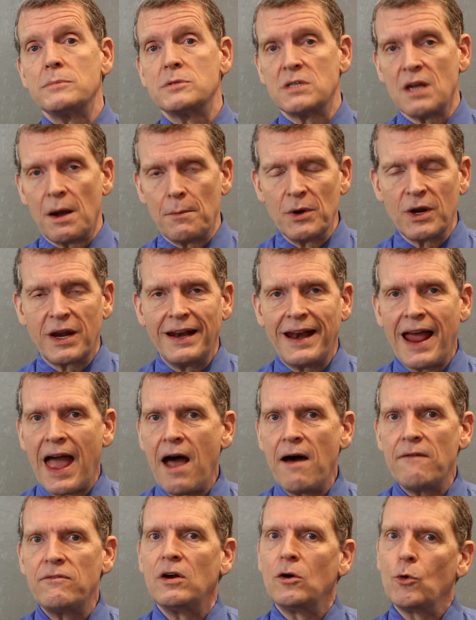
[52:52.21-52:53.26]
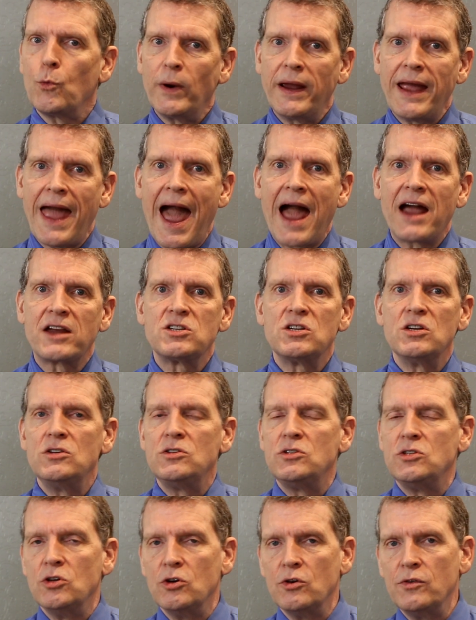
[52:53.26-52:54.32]
someone can have a reaction
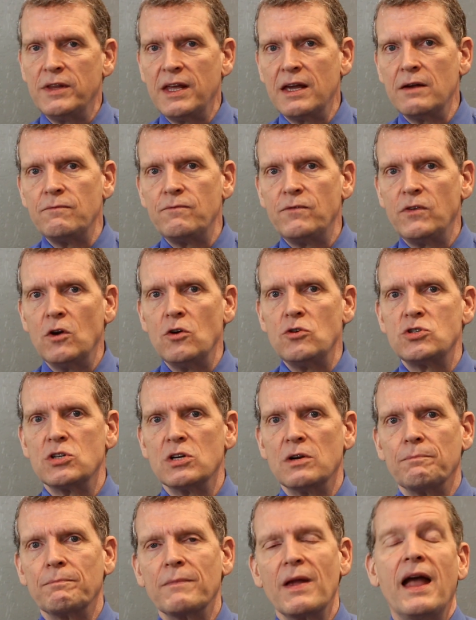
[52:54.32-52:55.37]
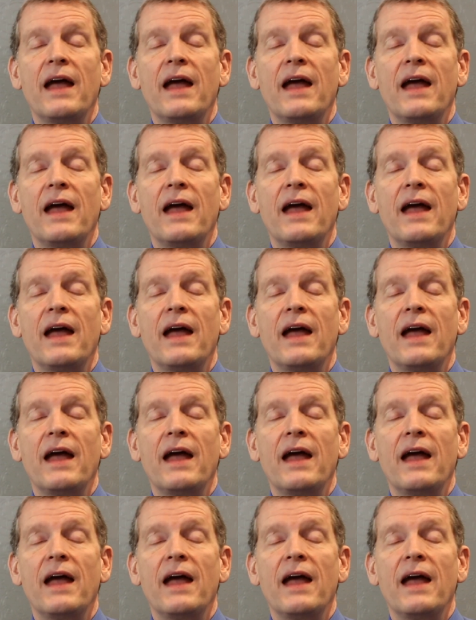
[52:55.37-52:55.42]
to the infusion,